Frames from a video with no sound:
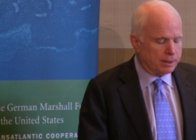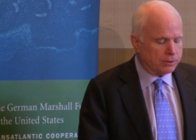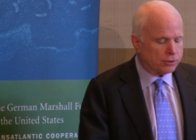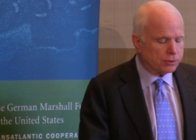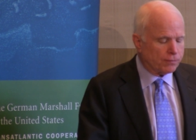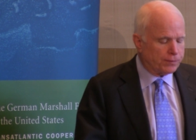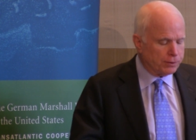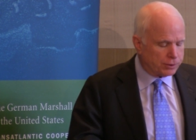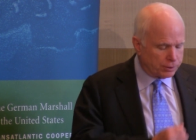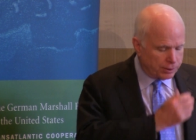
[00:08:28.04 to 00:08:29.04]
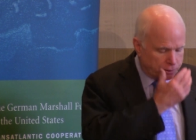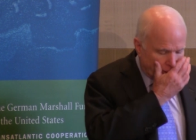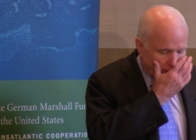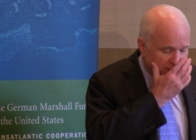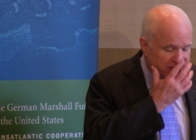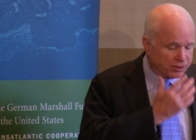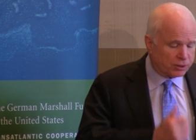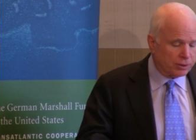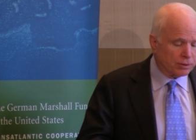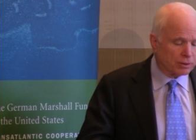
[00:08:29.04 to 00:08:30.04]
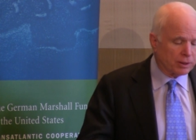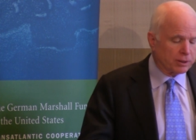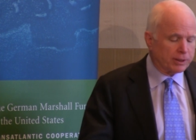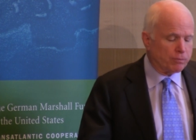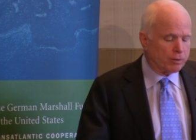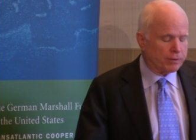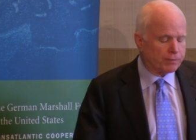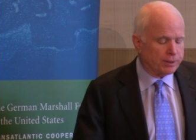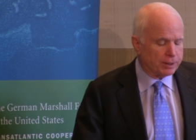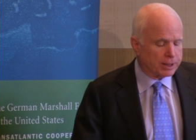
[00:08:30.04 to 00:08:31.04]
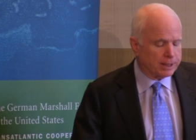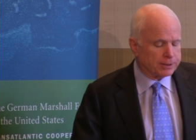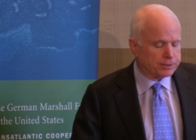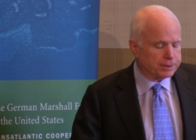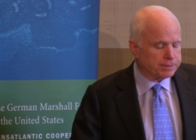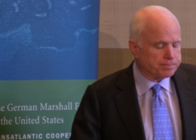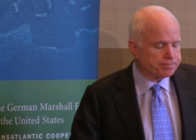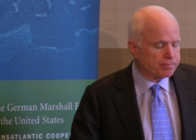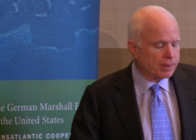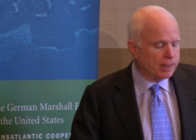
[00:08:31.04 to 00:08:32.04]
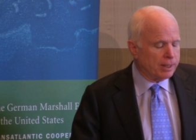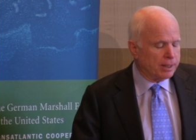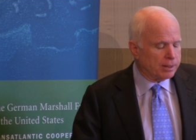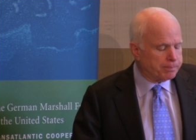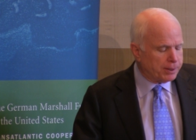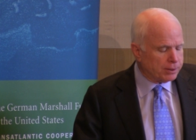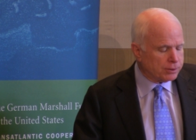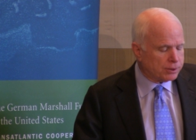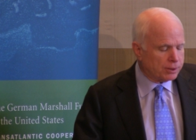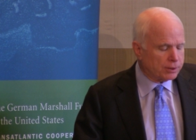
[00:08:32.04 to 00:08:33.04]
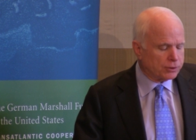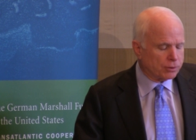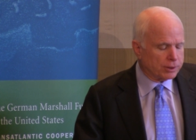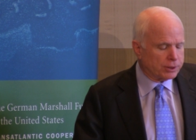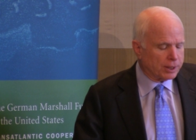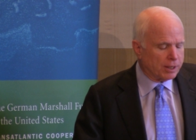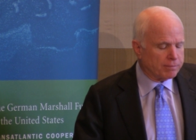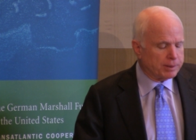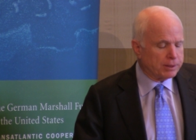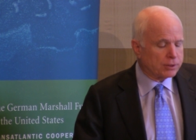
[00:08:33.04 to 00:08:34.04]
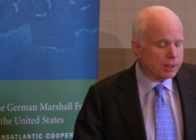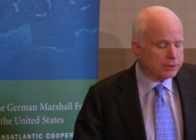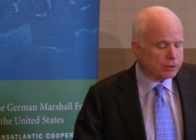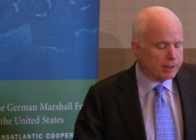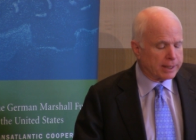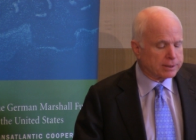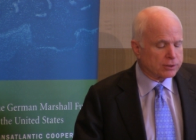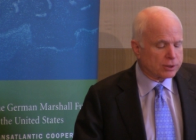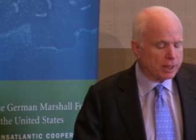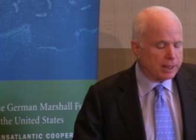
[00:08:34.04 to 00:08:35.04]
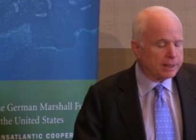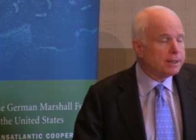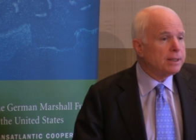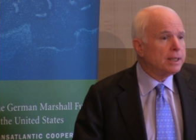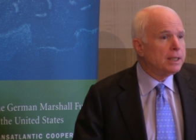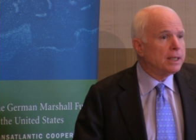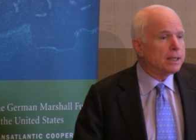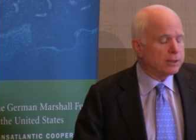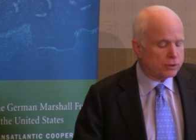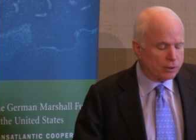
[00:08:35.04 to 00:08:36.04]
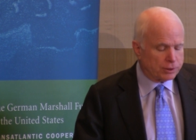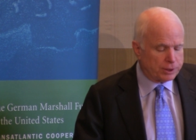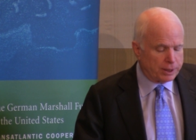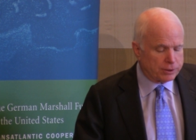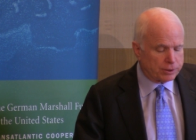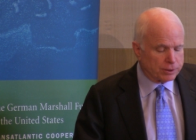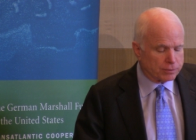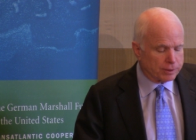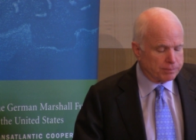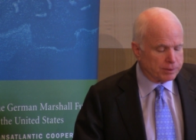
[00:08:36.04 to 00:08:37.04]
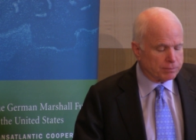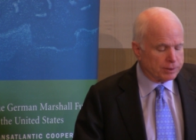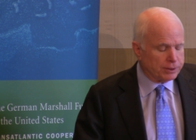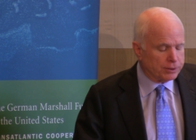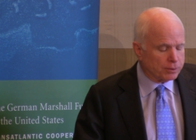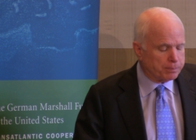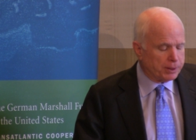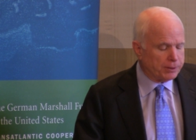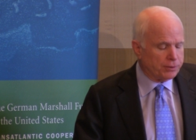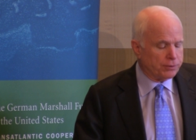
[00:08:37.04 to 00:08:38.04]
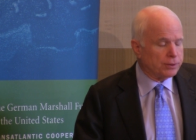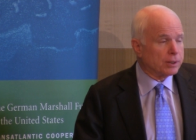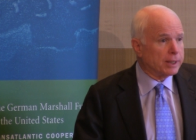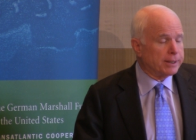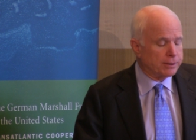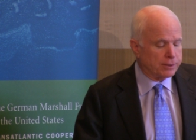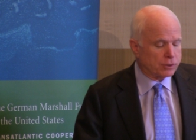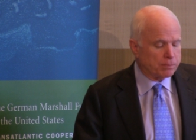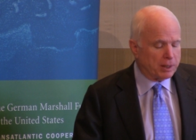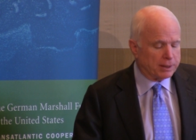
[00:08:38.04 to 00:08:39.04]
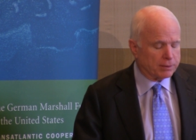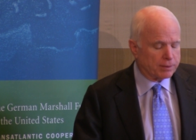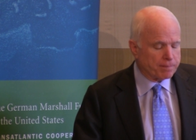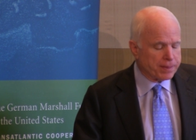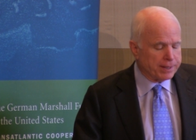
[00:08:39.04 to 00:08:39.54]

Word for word: This is a future that Georgians still clearly want for their country. It appears that the Georgian government is on track to sign an association agreement with the European Union later this month,